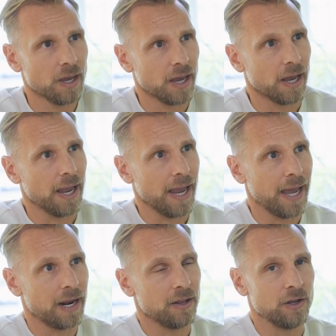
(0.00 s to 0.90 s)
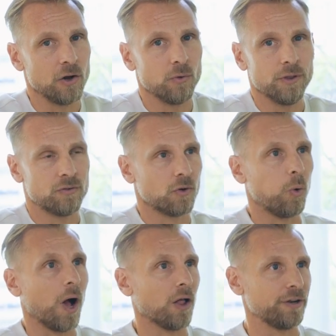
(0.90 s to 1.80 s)
Yeah. and uh, you know, it's
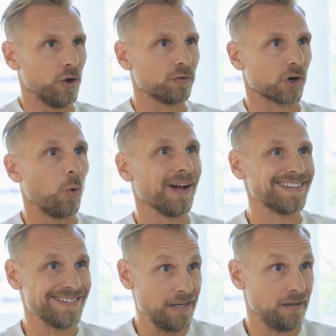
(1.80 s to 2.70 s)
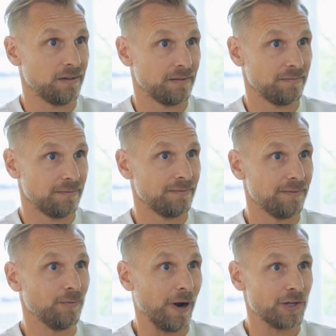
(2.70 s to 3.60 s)
quality over quantity,
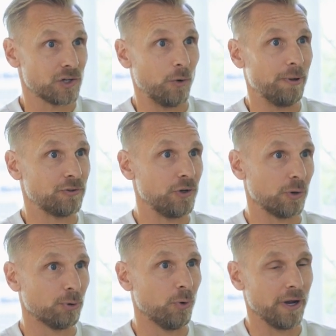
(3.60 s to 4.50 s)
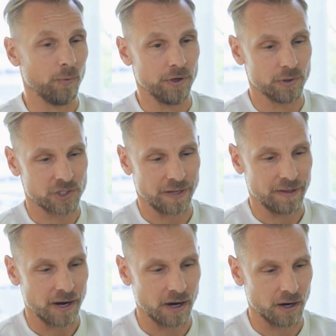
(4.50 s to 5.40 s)
right? So, but to your point, what you said
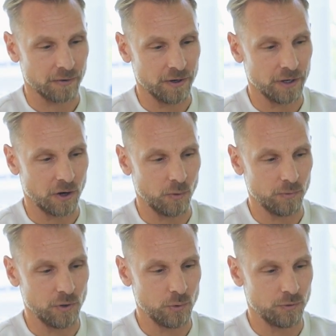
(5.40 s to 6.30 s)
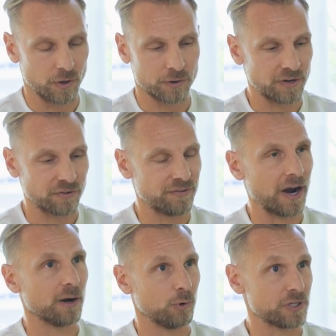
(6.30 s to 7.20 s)
there, you know, you there are different
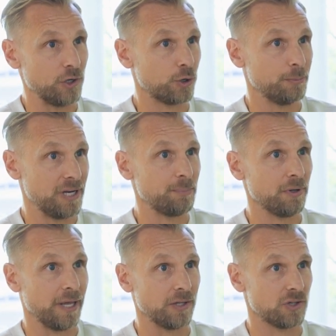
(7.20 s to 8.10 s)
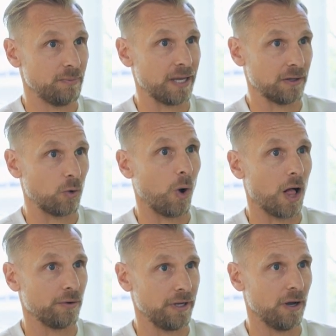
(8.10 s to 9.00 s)
variables that you can manipulate to make the
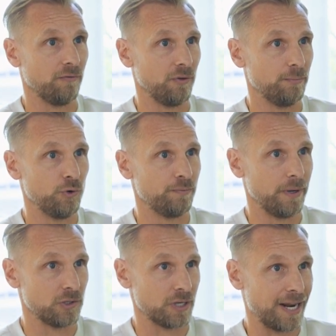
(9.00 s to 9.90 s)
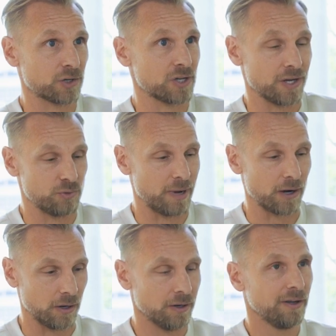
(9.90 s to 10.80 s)
quality of the movements and exercise
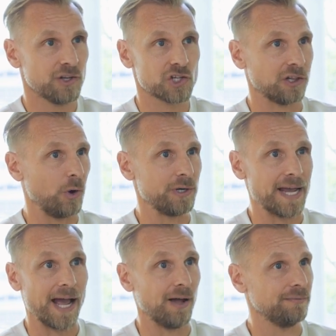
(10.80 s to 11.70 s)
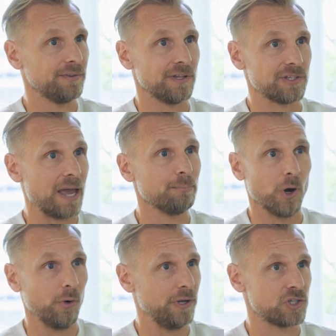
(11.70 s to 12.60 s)
better. Slow it down. The
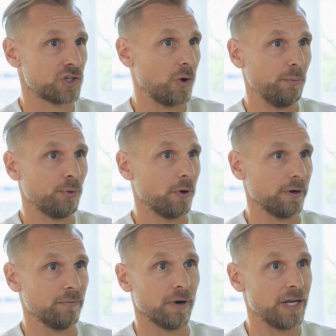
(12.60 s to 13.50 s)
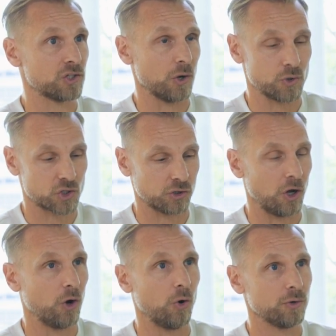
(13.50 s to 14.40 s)
tempo is so important, right? So,
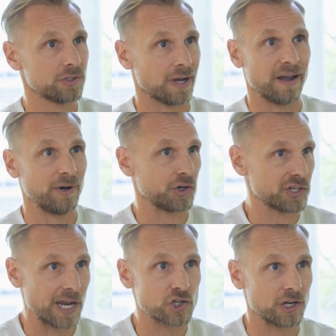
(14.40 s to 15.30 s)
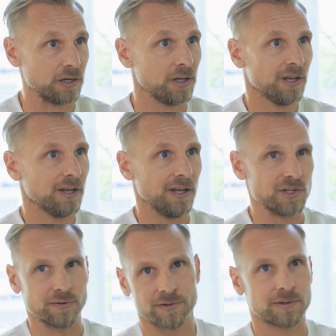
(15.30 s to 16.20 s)
slow time under tension
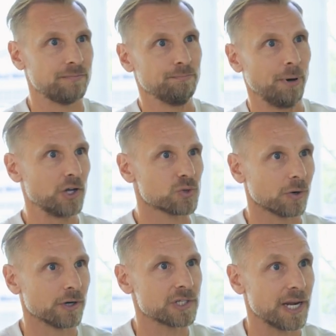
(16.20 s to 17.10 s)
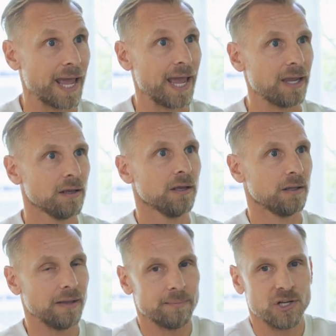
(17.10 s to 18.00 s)
is a buzzword today.
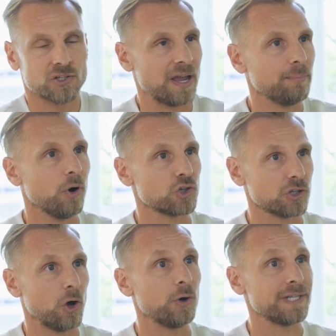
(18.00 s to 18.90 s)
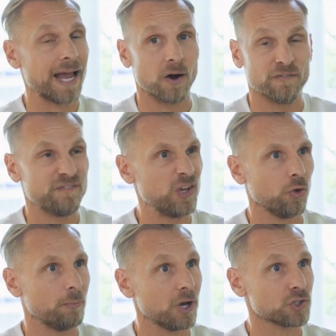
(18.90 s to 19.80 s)
That means tempo. Slow it down.
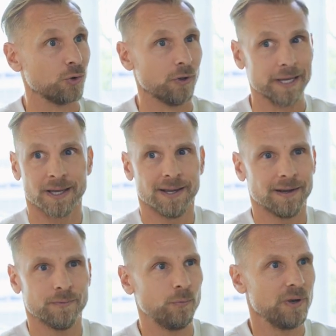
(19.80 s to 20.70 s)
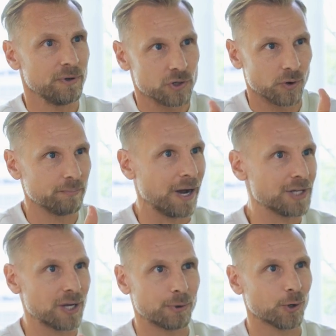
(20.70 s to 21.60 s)
Feel the muscle, like we've been doing
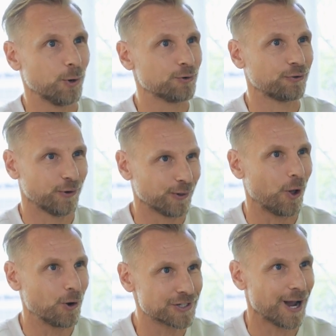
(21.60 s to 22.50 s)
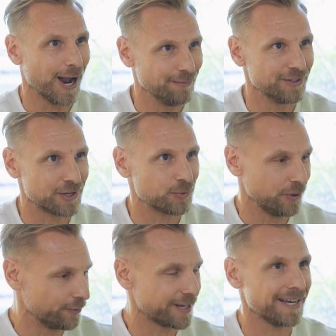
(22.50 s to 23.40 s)
bicep curls for a long time since we
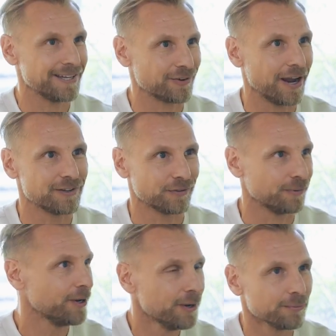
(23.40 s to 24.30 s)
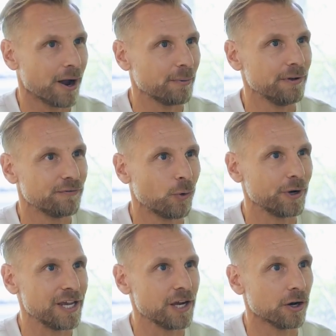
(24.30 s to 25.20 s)
were kids, right? For probably
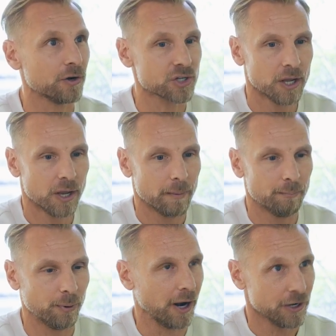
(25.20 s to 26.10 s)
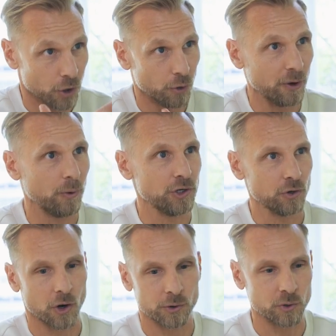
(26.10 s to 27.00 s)
40 years. But I know that when
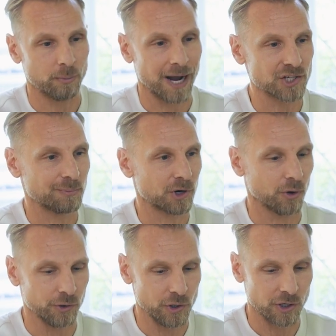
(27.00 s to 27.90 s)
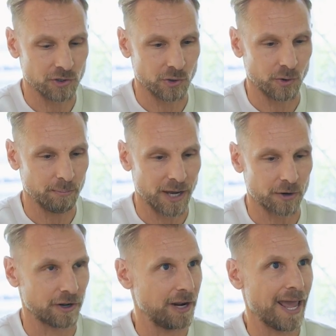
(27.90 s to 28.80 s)
you go and do a bicep curl, you can do it
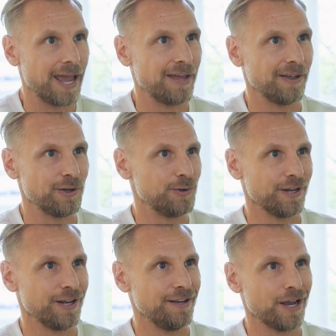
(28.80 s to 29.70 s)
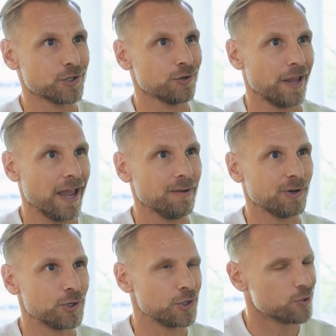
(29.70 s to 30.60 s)
better today than you did it yesterday
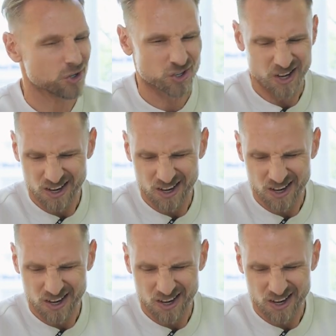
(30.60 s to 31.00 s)
because you just